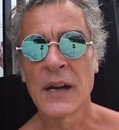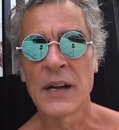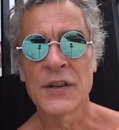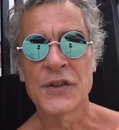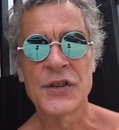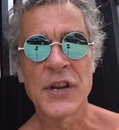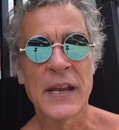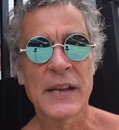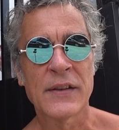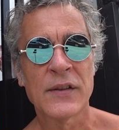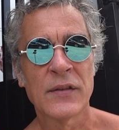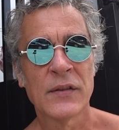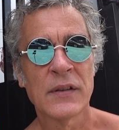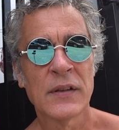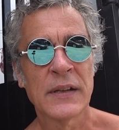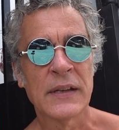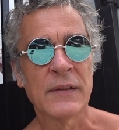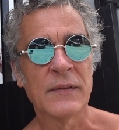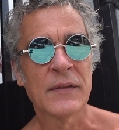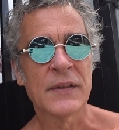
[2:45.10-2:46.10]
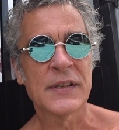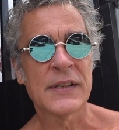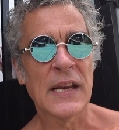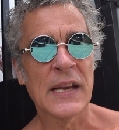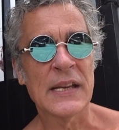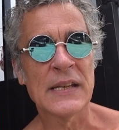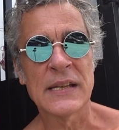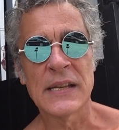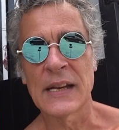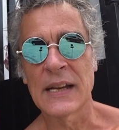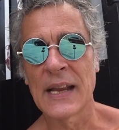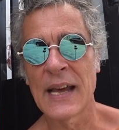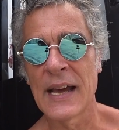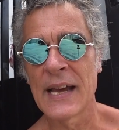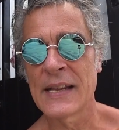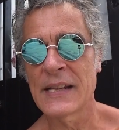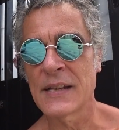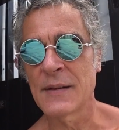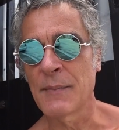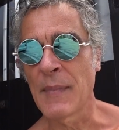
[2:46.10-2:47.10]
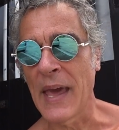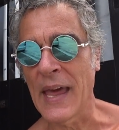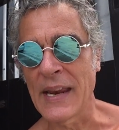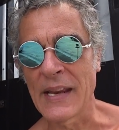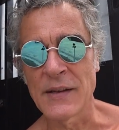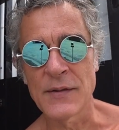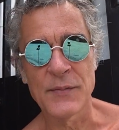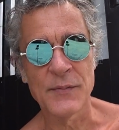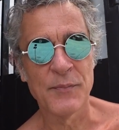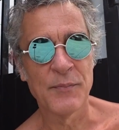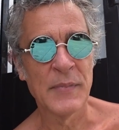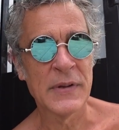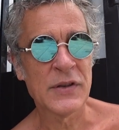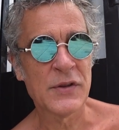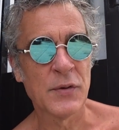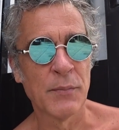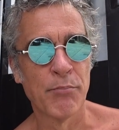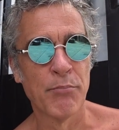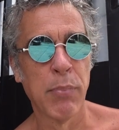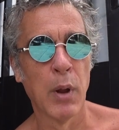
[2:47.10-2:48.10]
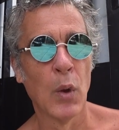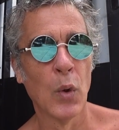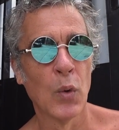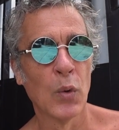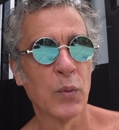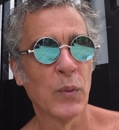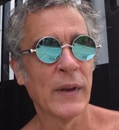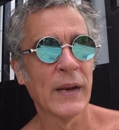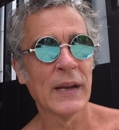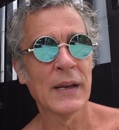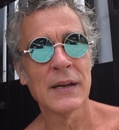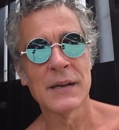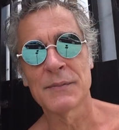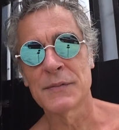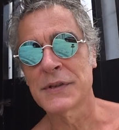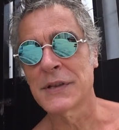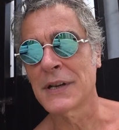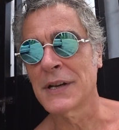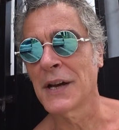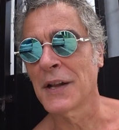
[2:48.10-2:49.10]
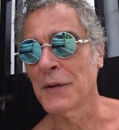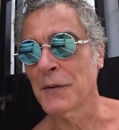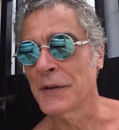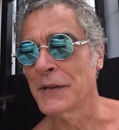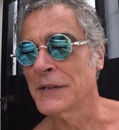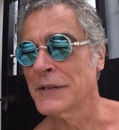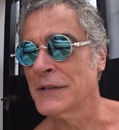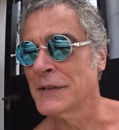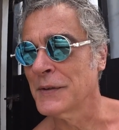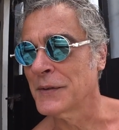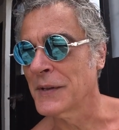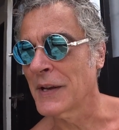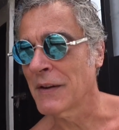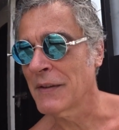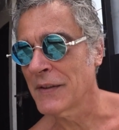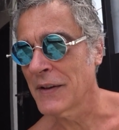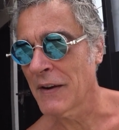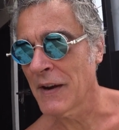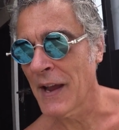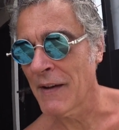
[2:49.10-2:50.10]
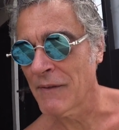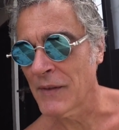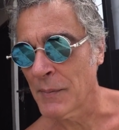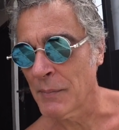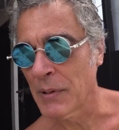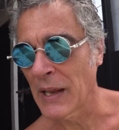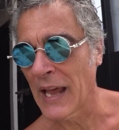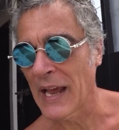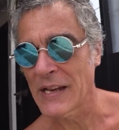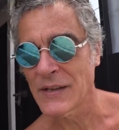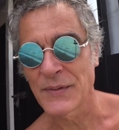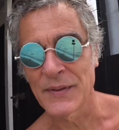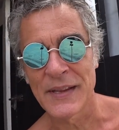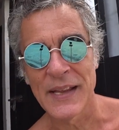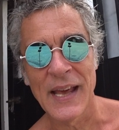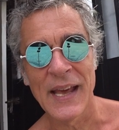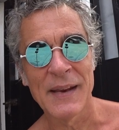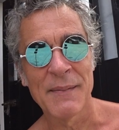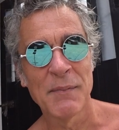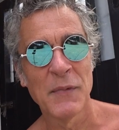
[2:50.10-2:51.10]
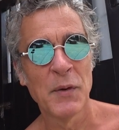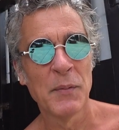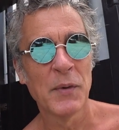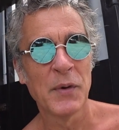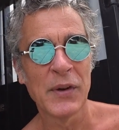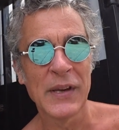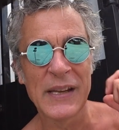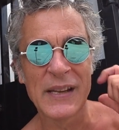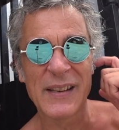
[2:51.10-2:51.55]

gentle and stays in the lines. And Maddie's Mr. Bold when it comes to coloring. So they're having a blast with that. Momo,